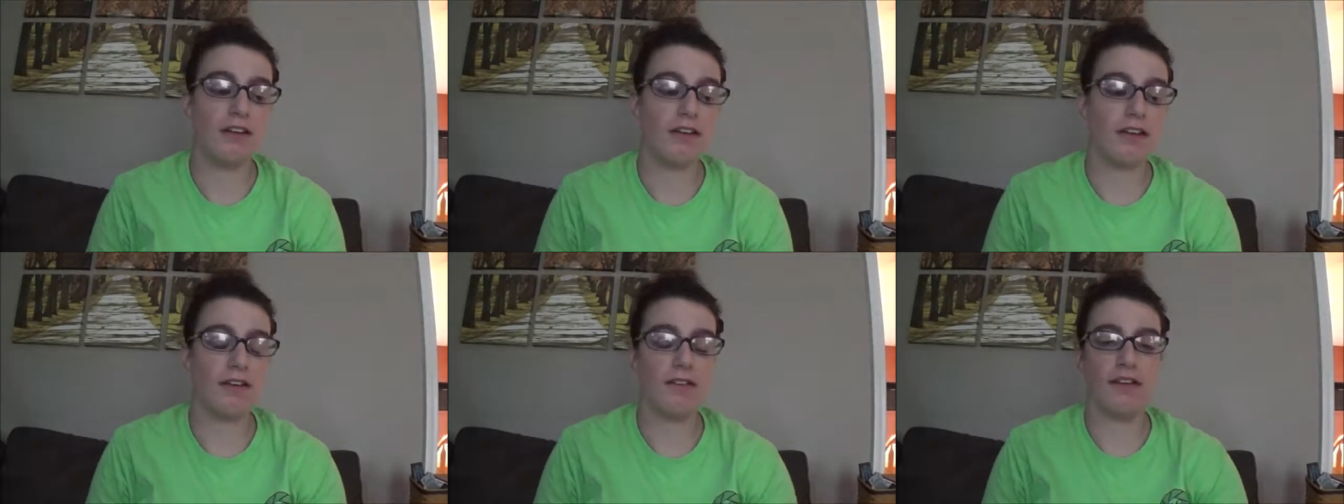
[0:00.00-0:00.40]

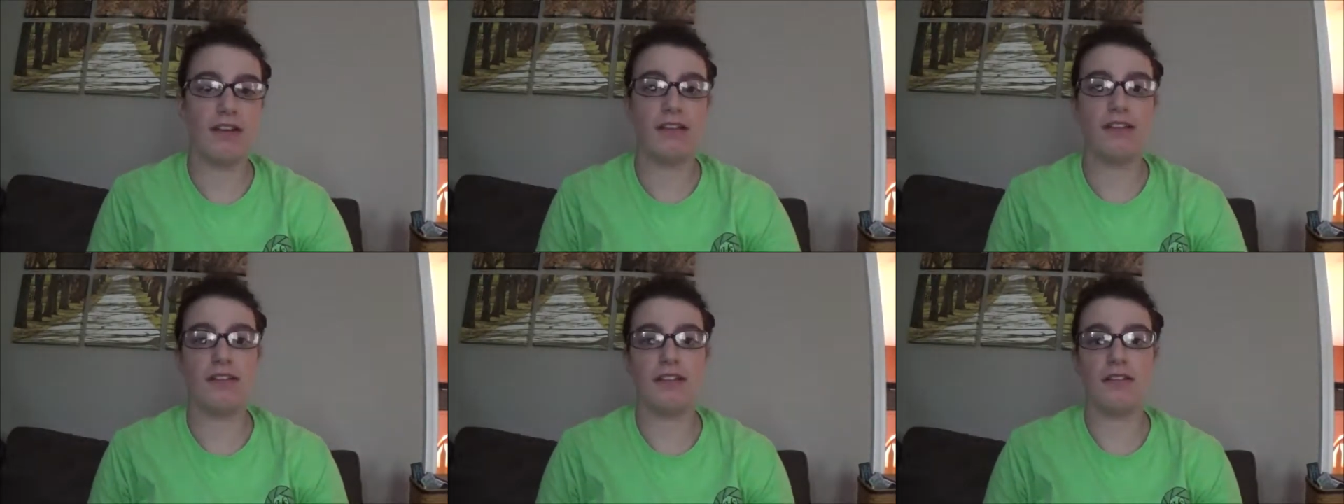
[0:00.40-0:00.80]
You can't
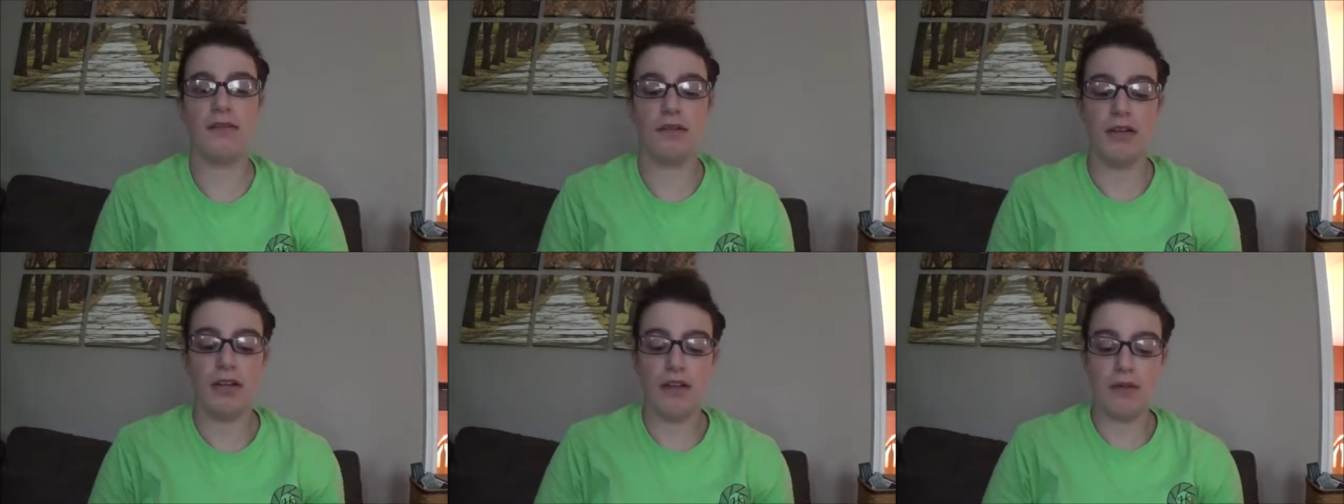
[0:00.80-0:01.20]
really see
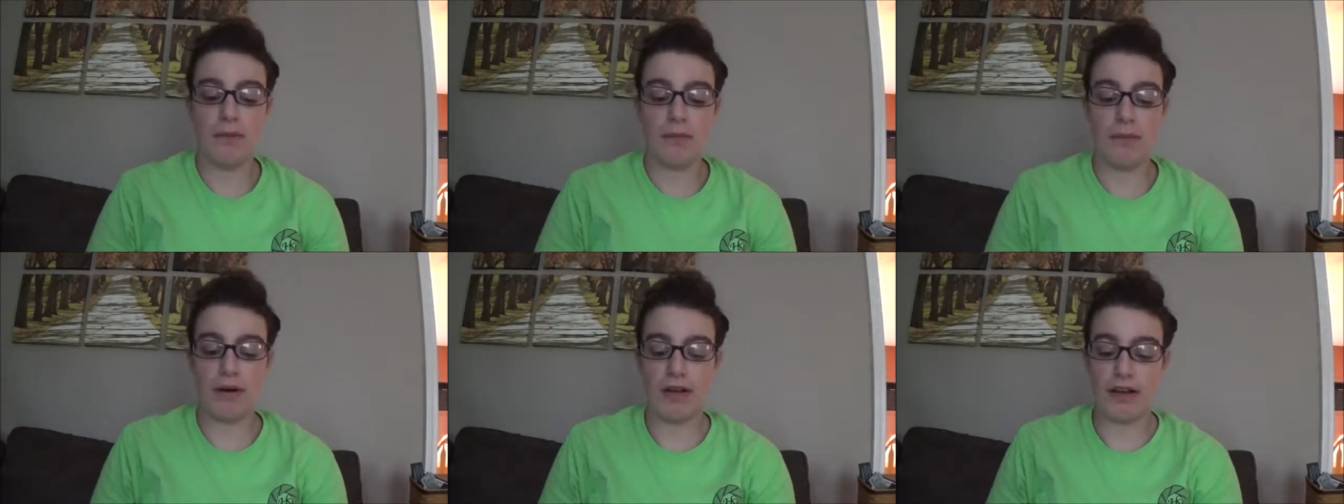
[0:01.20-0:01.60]
him,
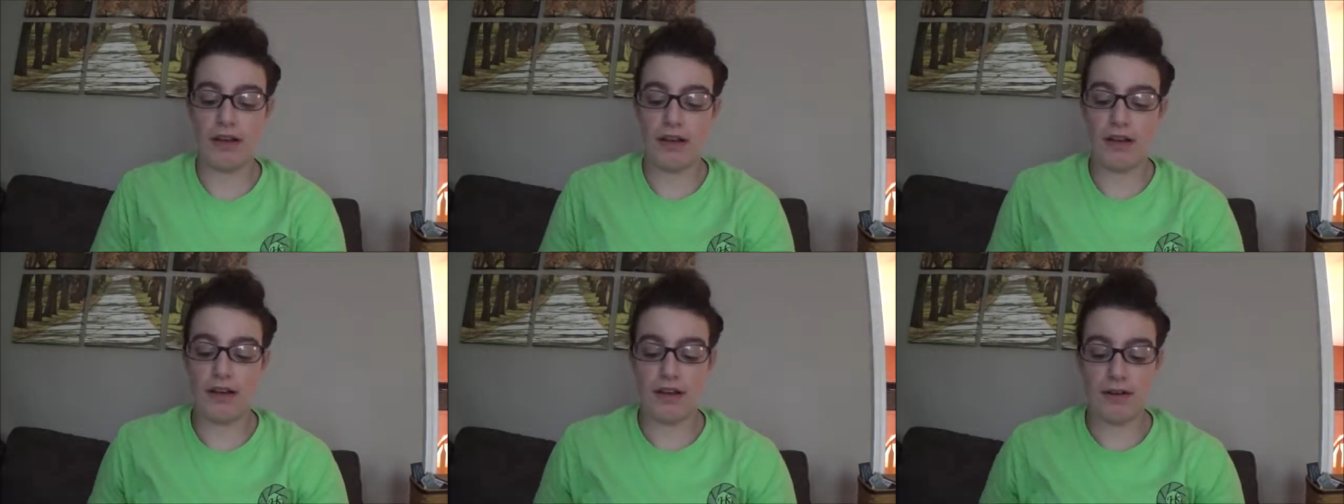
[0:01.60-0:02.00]
but,
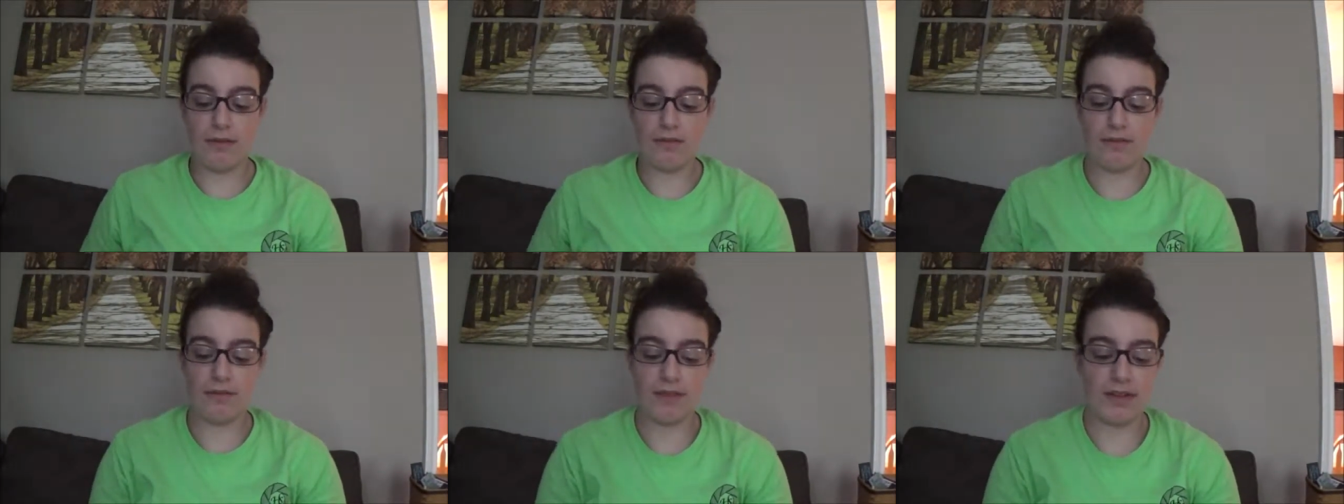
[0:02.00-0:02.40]

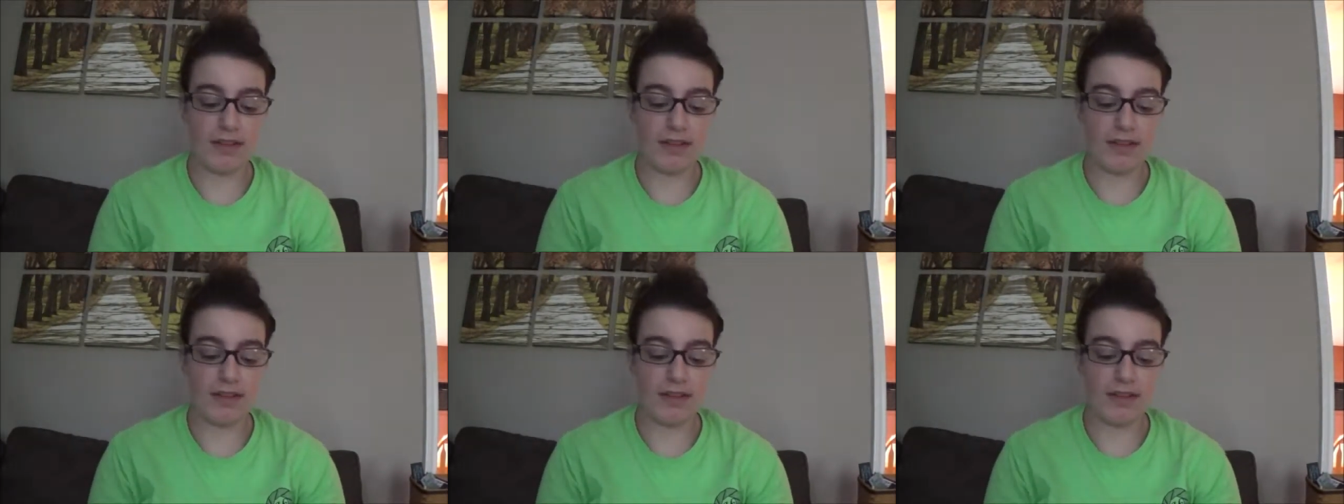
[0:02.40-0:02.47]
um,